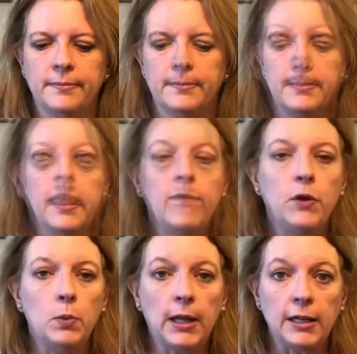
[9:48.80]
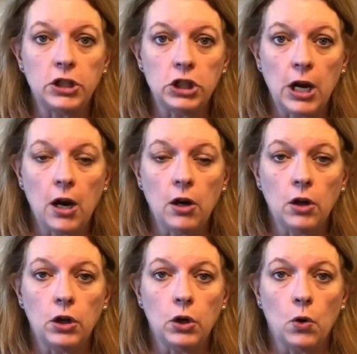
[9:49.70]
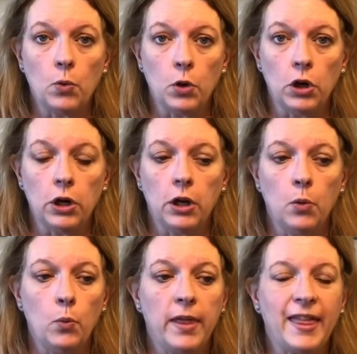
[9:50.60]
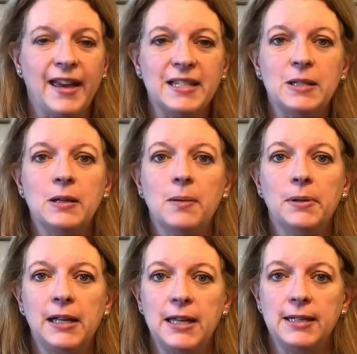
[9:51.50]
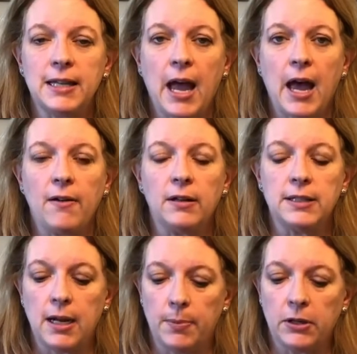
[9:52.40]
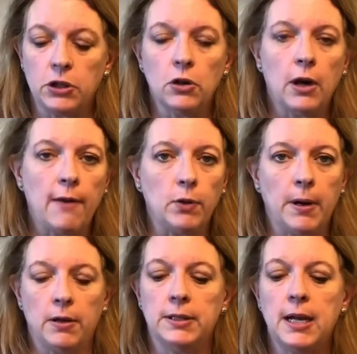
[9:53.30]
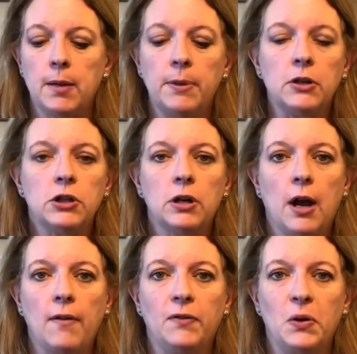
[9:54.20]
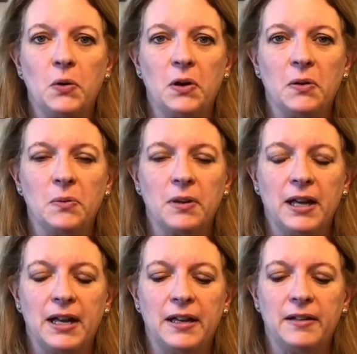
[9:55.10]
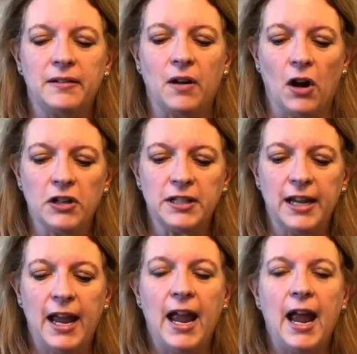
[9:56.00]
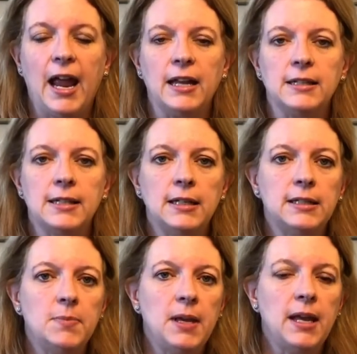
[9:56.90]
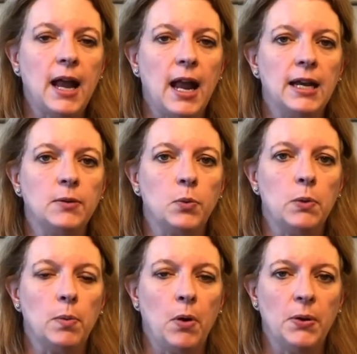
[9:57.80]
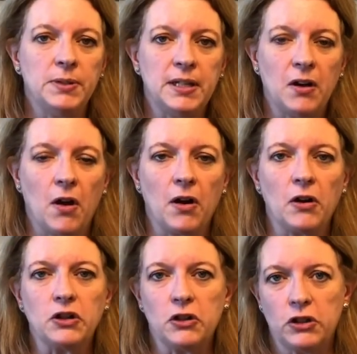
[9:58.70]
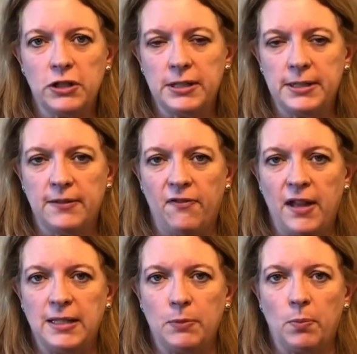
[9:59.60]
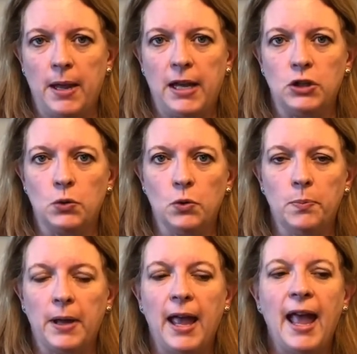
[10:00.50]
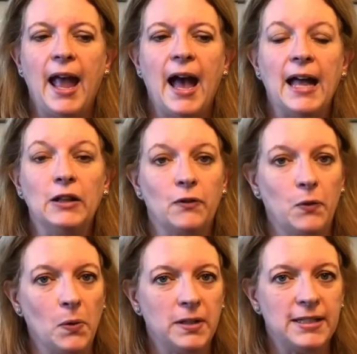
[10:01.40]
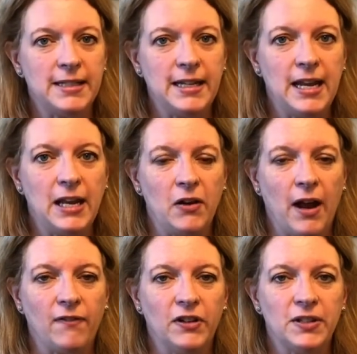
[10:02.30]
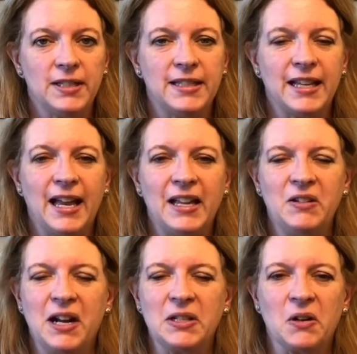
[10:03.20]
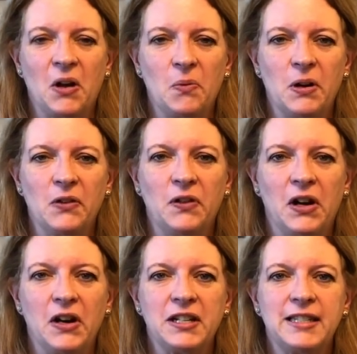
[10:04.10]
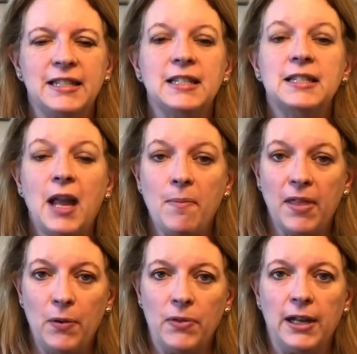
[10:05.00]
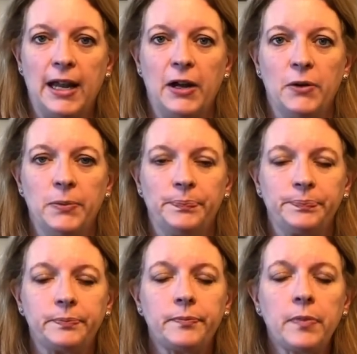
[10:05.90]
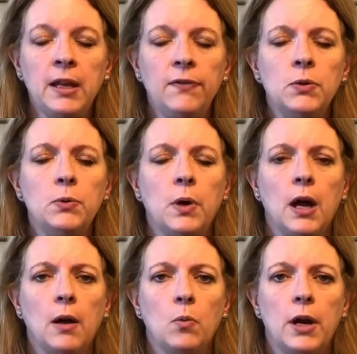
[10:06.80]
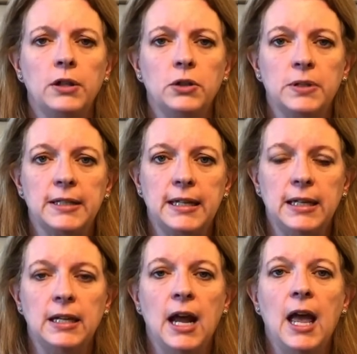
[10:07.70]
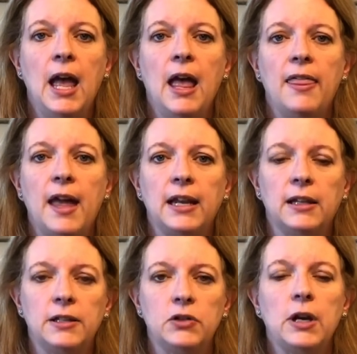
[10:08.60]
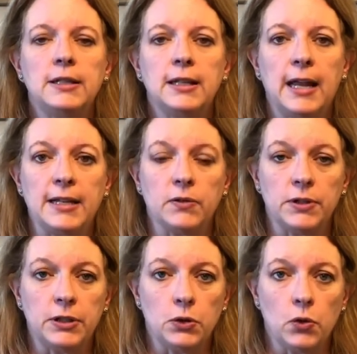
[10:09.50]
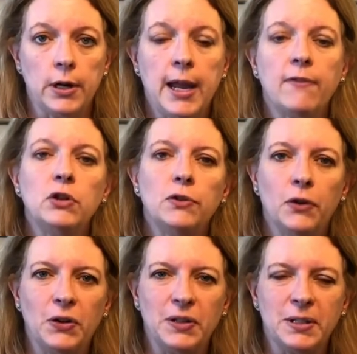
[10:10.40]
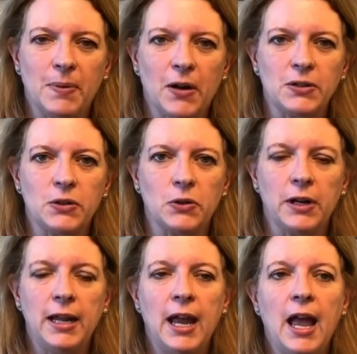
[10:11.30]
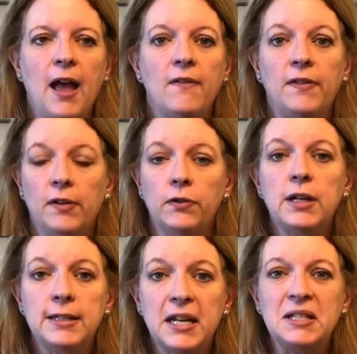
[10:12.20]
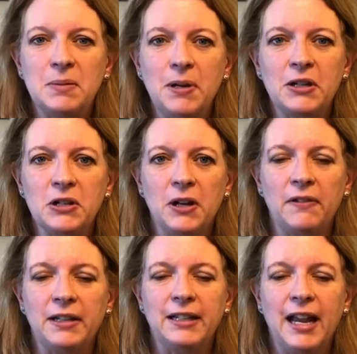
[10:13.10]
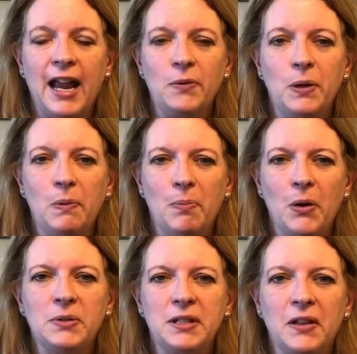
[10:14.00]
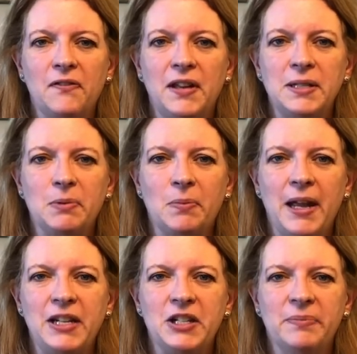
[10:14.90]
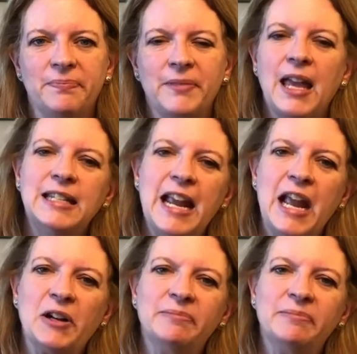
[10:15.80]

If you would like to share your work with us, please take a picture or have your parents take a picture of your art and send it to me, and we will post it on our church's Facebook page group. I look forward to seeing efforts. You guys are all wonderful artists. Same thing with the Lego. If you want to do a scene that illustrates the Lazarus story after you've heard the Spark story, feel free to send us a picture of it, and we will post it on the Facebook page. Take care.